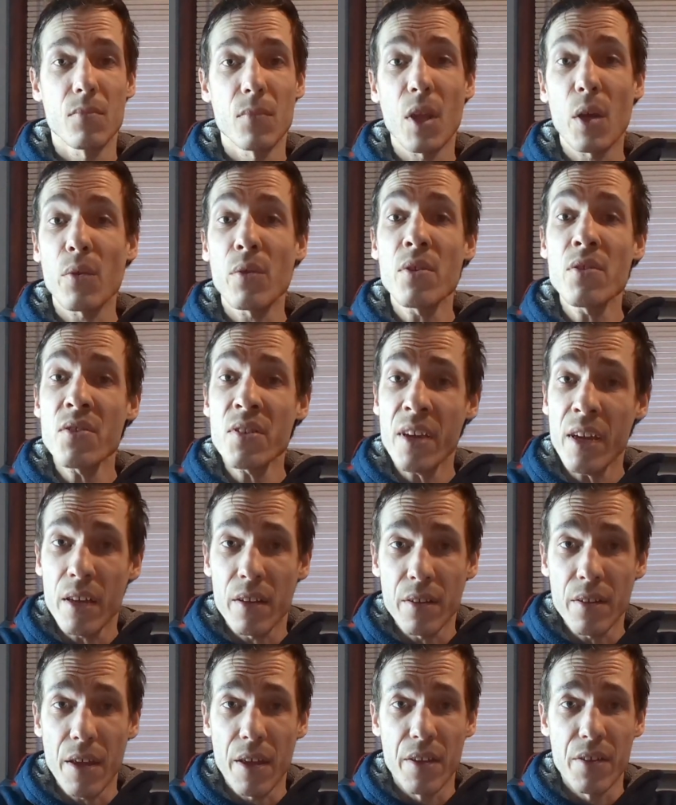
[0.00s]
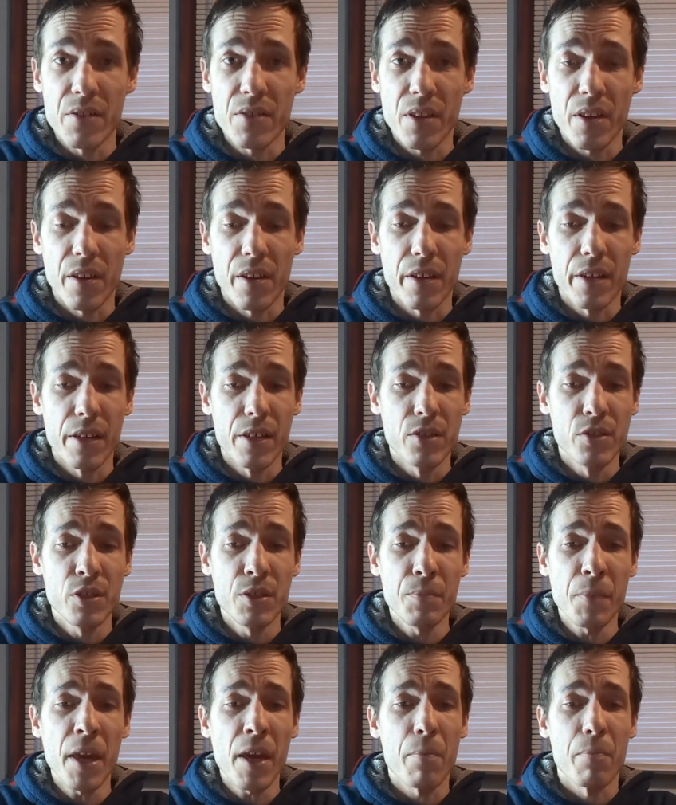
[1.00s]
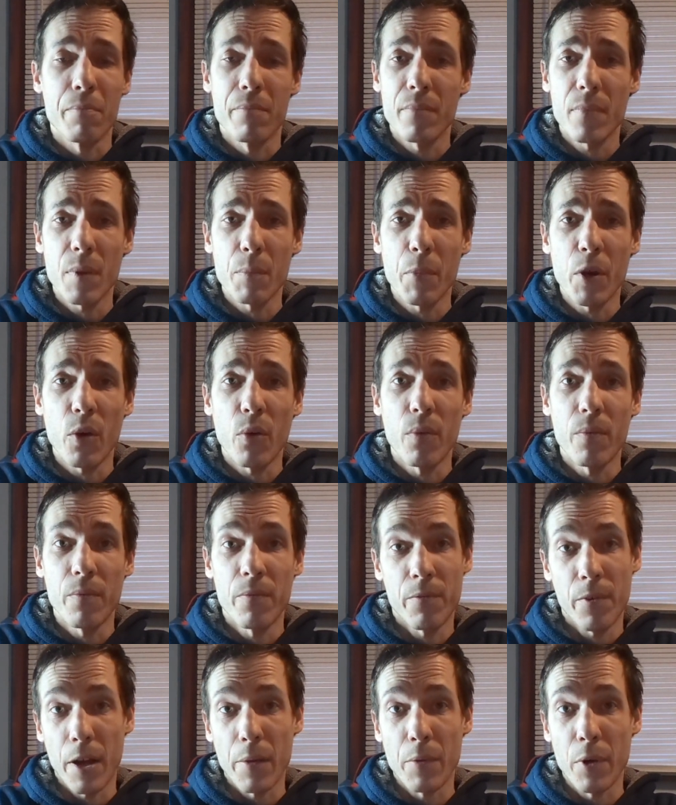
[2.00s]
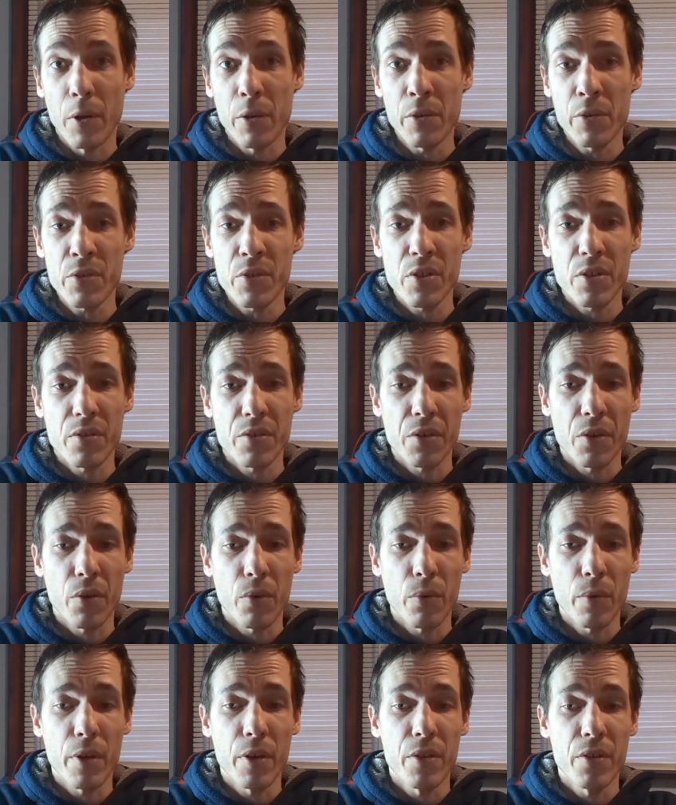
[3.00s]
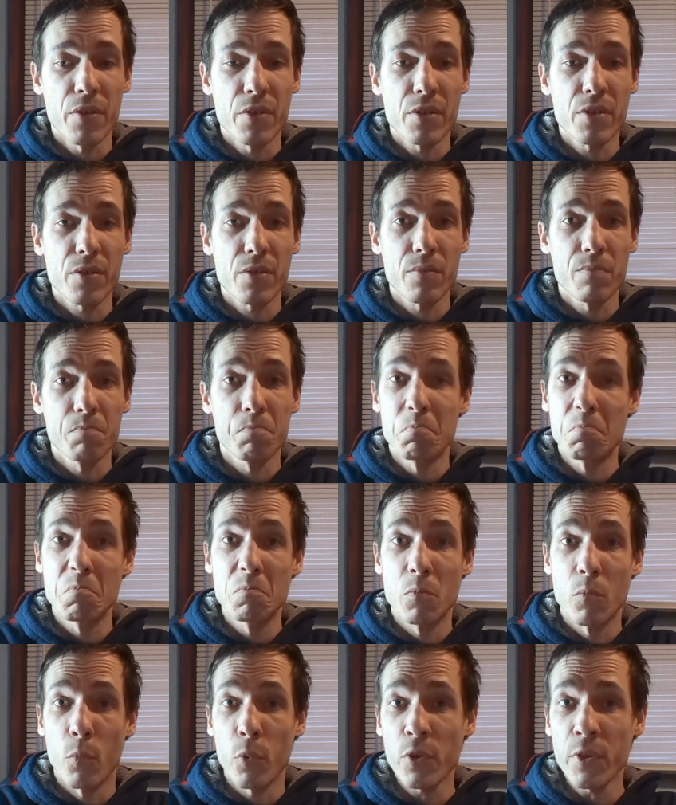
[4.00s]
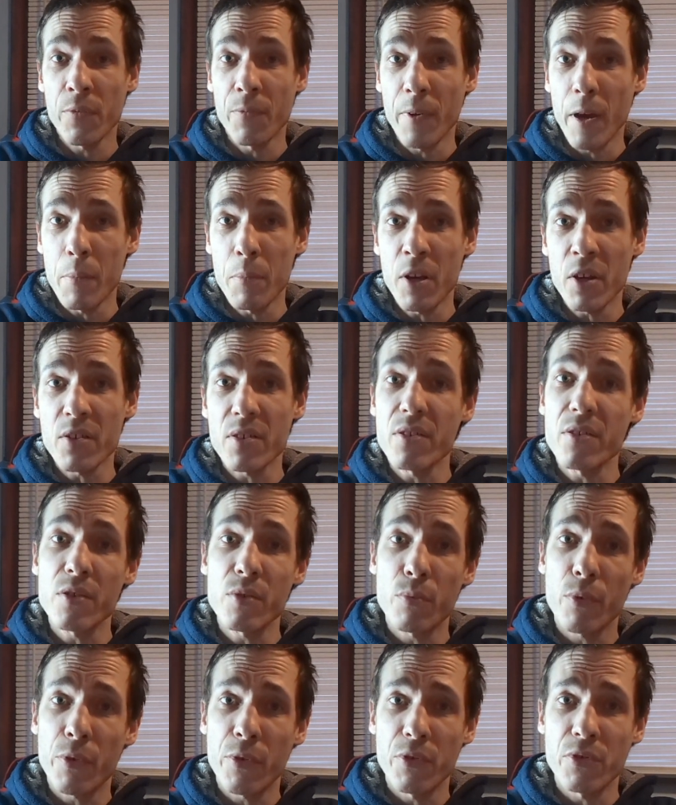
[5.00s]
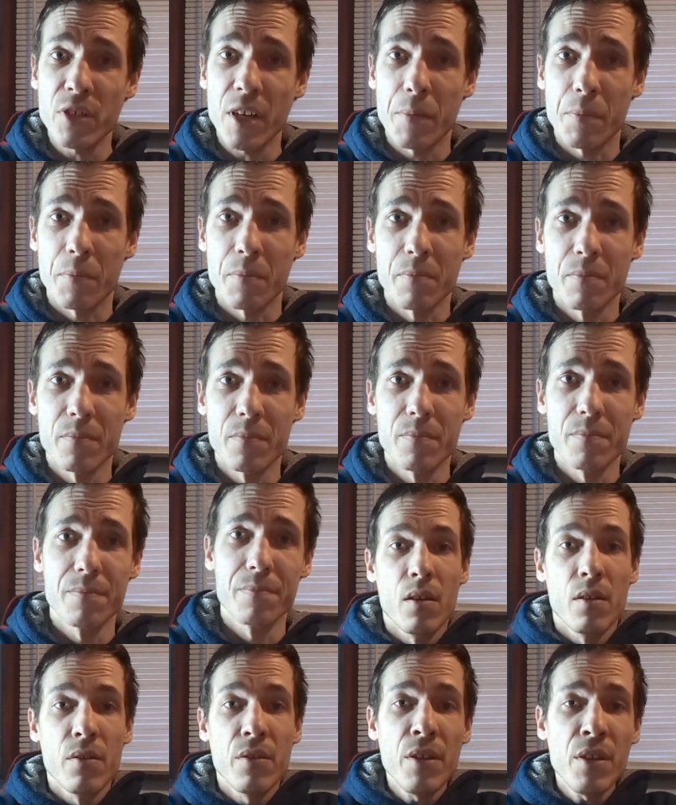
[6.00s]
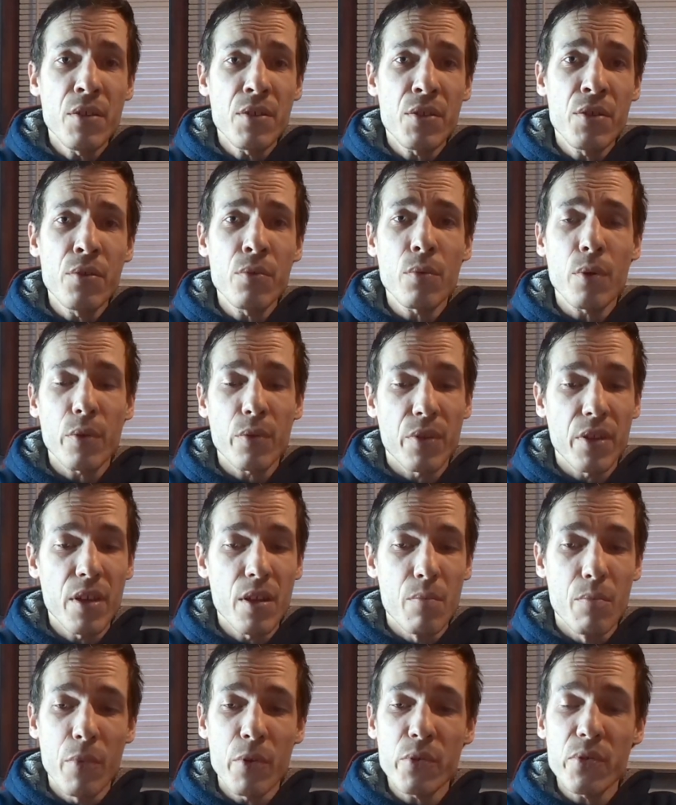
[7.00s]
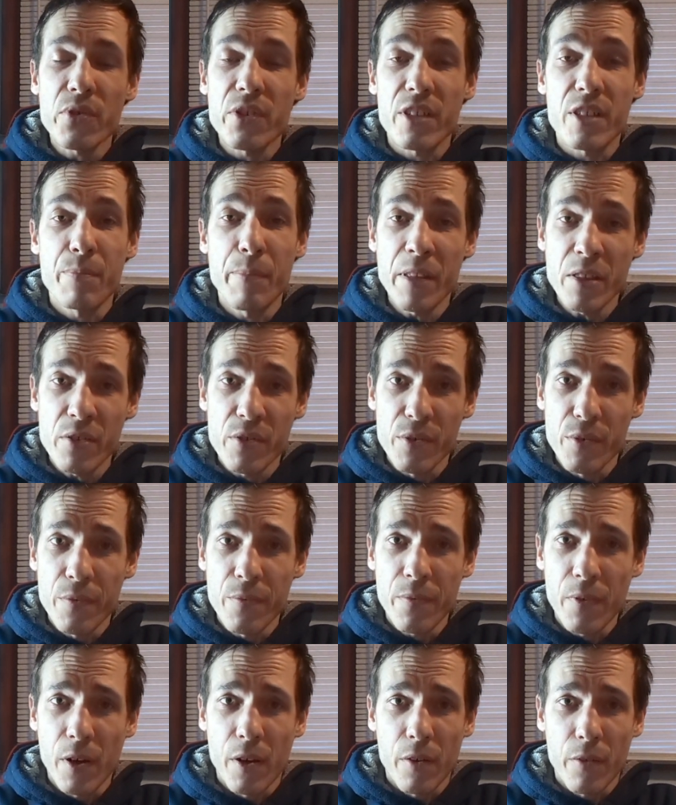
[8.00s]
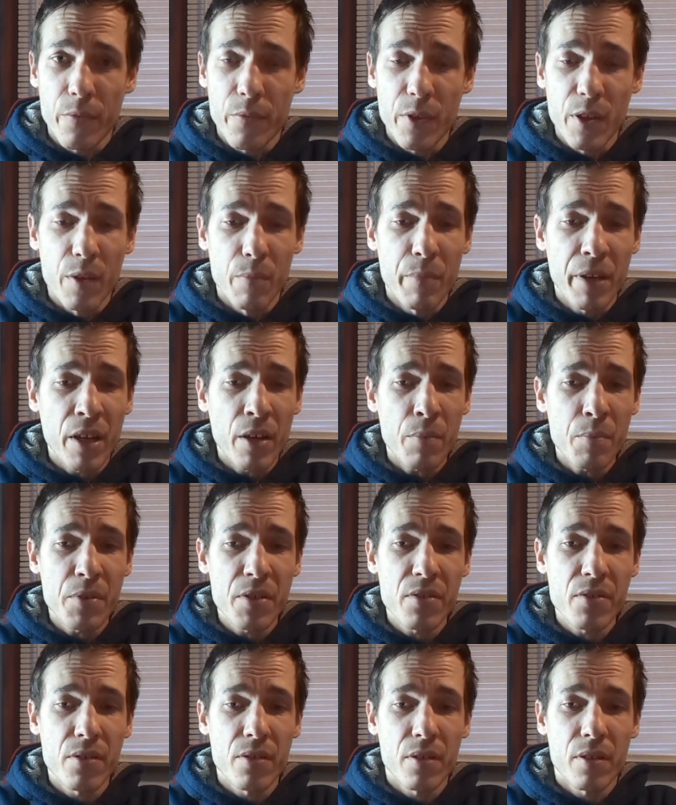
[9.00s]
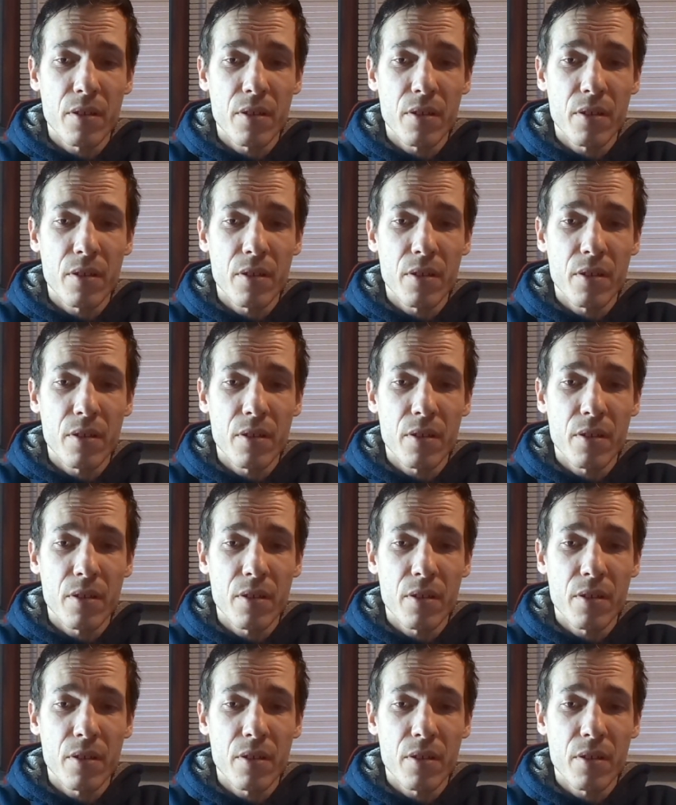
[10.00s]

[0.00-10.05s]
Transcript: Now this again is a cheap game, about $5, so it's worth the $5 and it's worth your time. These two are the most expensive of the pickups,